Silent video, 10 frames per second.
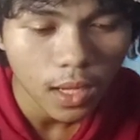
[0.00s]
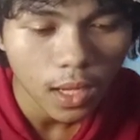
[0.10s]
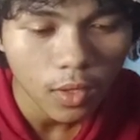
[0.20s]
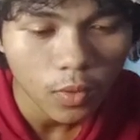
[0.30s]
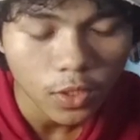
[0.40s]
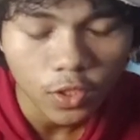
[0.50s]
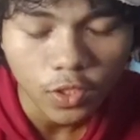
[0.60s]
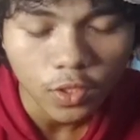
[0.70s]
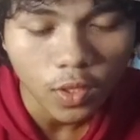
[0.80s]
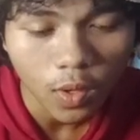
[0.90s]
what do
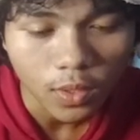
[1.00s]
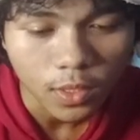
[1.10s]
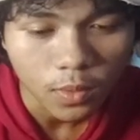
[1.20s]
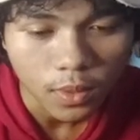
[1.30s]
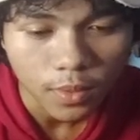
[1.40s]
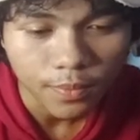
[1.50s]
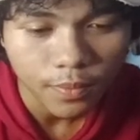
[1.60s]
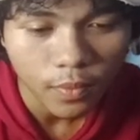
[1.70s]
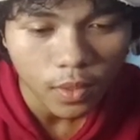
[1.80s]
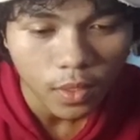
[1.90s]
you call this?
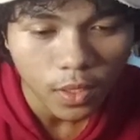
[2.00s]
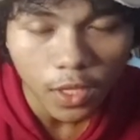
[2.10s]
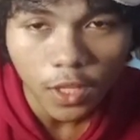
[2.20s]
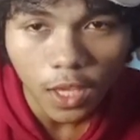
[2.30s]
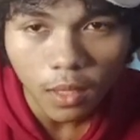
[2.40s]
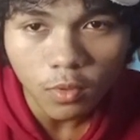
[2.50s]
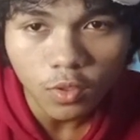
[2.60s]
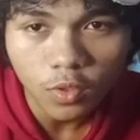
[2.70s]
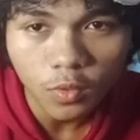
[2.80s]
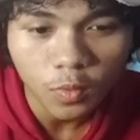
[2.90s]
Enable
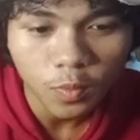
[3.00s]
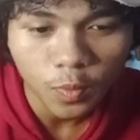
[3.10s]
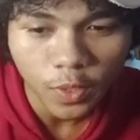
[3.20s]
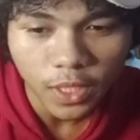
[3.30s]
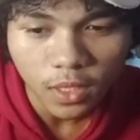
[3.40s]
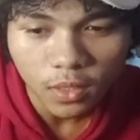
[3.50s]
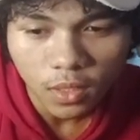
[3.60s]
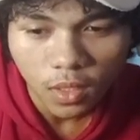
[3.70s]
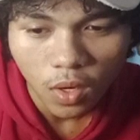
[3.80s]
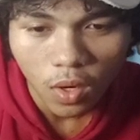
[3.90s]
to print
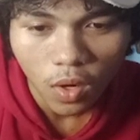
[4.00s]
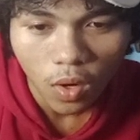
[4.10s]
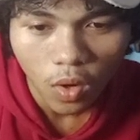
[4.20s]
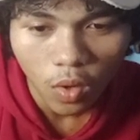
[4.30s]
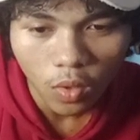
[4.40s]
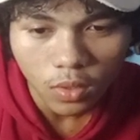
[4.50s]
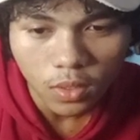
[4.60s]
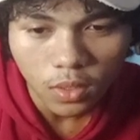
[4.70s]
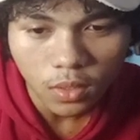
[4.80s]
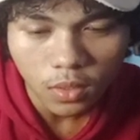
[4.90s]
all
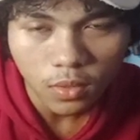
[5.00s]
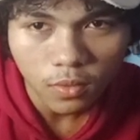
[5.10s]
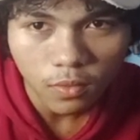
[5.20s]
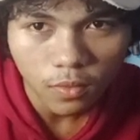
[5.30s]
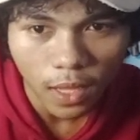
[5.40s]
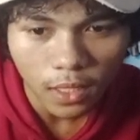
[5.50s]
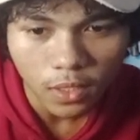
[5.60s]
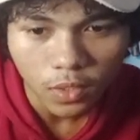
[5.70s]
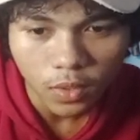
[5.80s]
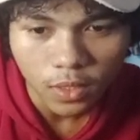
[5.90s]
the
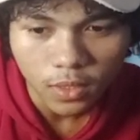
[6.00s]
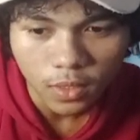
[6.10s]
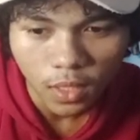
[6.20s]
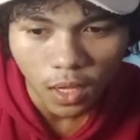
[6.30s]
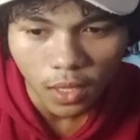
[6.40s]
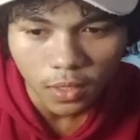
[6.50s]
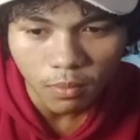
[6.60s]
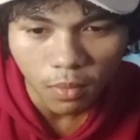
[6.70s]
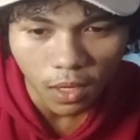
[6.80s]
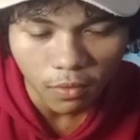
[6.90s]
value inside
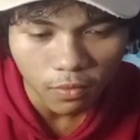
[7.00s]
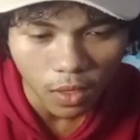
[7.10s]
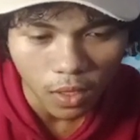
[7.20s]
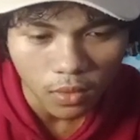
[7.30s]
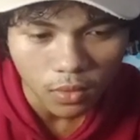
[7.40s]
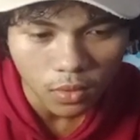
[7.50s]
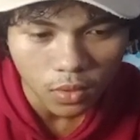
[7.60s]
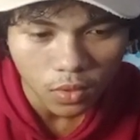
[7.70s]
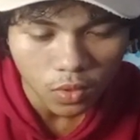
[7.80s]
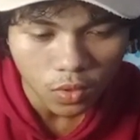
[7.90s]
my file.
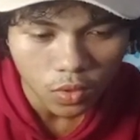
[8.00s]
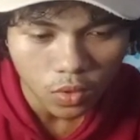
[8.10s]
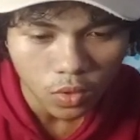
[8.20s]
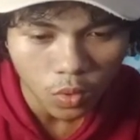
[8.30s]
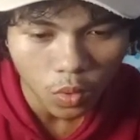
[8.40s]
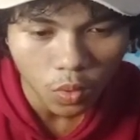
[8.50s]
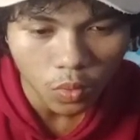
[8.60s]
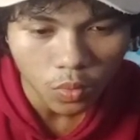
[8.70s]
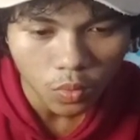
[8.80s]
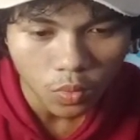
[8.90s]
So
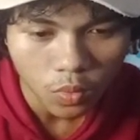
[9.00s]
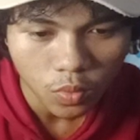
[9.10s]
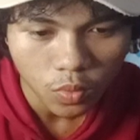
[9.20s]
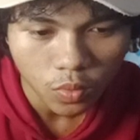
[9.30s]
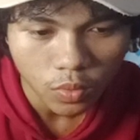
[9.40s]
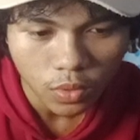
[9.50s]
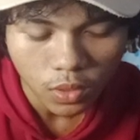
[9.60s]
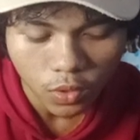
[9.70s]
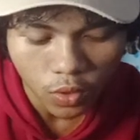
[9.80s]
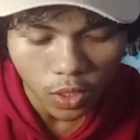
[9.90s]

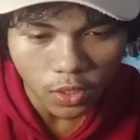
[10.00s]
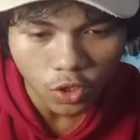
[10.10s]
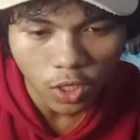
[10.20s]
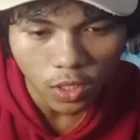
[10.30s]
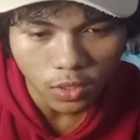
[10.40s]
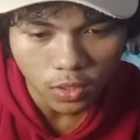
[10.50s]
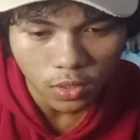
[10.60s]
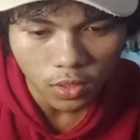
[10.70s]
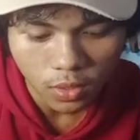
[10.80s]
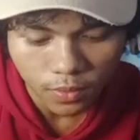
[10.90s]
you can just
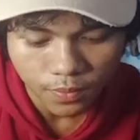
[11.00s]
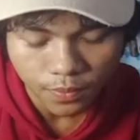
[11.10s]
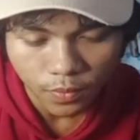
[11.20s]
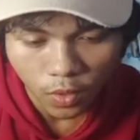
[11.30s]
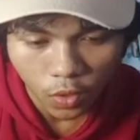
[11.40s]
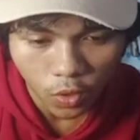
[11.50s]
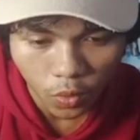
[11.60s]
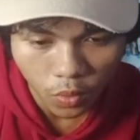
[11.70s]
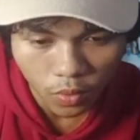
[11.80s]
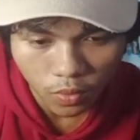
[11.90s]

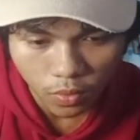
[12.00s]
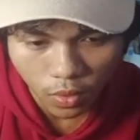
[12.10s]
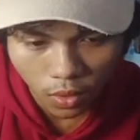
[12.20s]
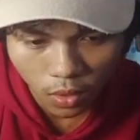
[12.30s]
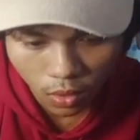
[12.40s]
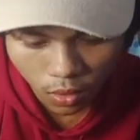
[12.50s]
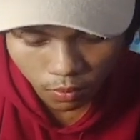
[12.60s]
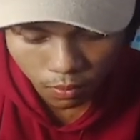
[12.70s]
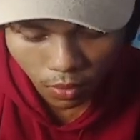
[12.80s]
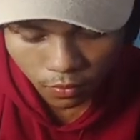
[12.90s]
use
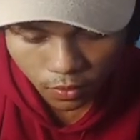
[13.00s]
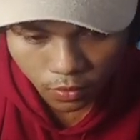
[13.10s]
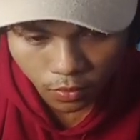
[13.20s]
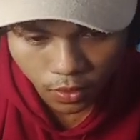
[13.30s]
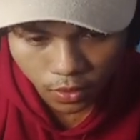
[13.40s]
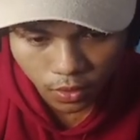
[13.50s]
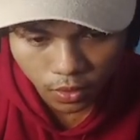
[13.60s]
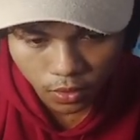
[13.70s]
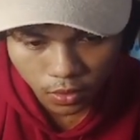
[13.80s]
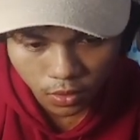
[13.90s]
buffer
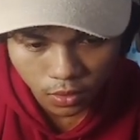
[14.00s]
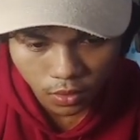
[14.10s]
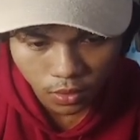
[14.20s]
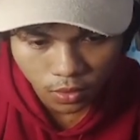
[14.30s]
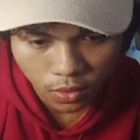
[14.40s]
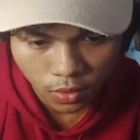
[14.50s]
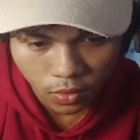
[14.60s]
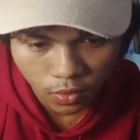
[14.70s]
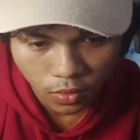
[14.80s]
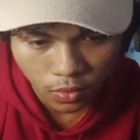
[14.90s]
readers
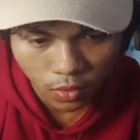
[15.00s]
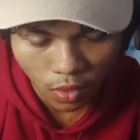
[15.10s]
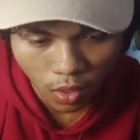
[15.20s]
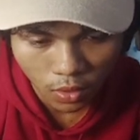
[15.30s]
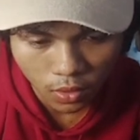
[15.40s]
dot